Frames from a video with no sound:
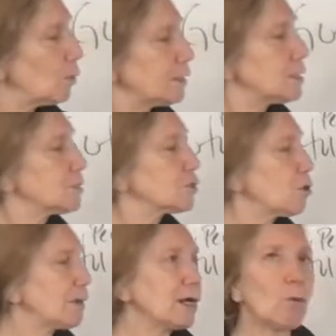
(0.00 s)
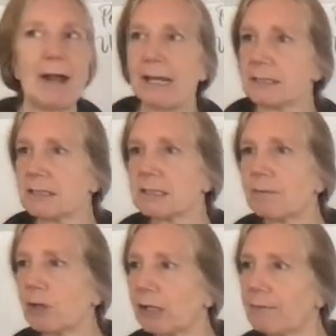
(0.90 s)
what is going away as it's
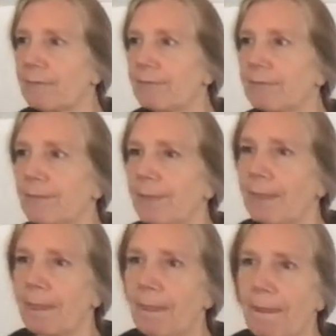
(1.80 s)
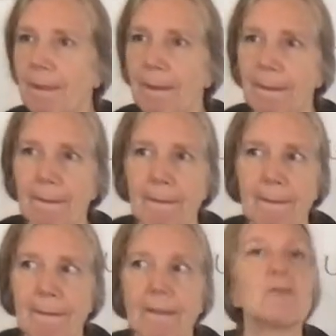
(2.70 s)
simmering? The
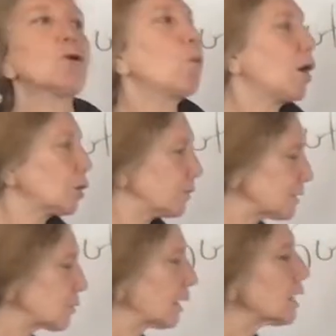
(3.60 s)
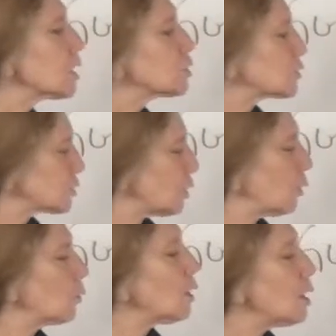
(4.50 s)
water. The water. That's right.
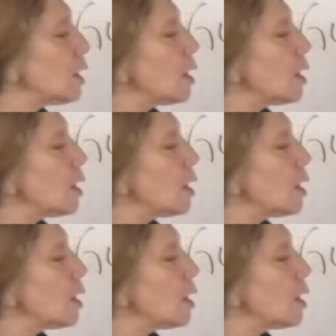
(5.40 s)
So